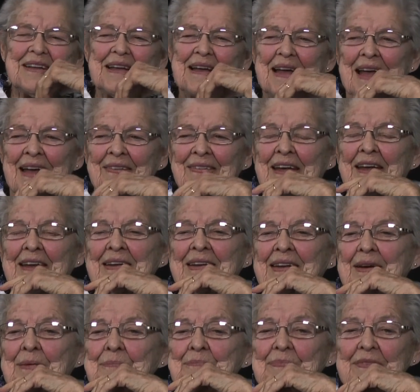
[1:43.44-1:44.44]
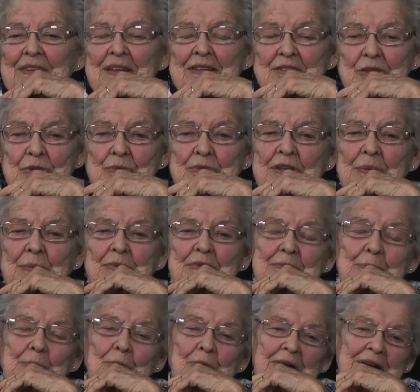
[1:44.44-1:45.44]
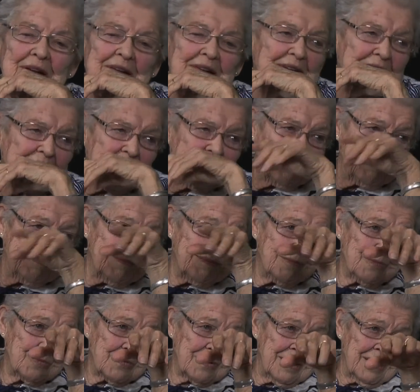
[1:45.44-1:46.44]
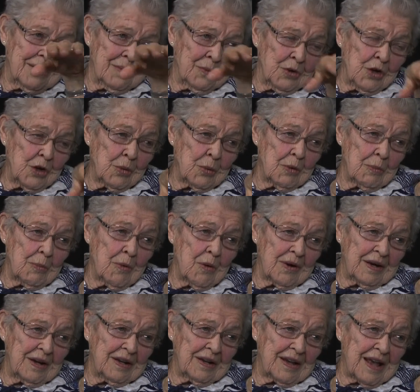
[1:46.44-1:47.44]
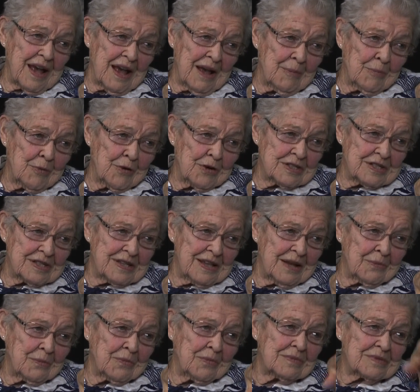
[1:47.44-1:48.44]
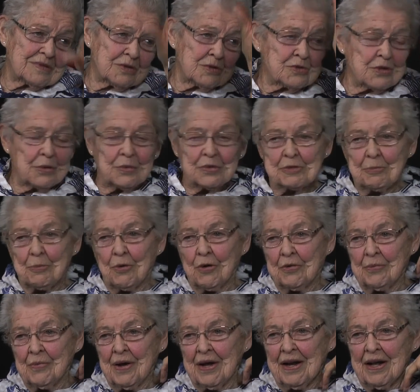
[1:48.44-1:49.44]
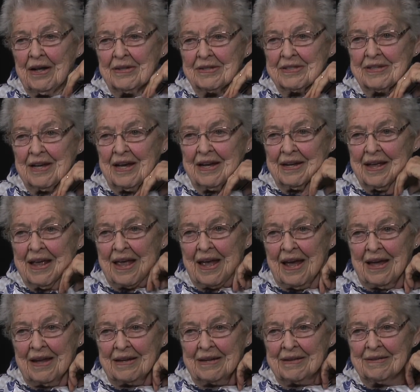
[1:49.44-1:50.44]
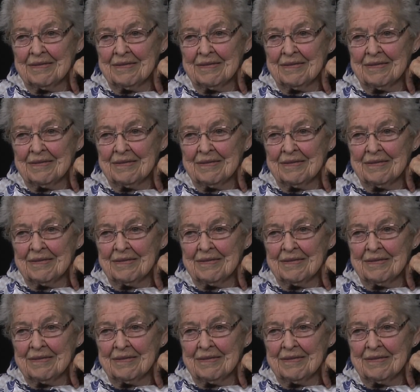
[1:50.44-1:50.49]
And then Susie was born you were born in Cambridge, then Susie was born right outside of Canton.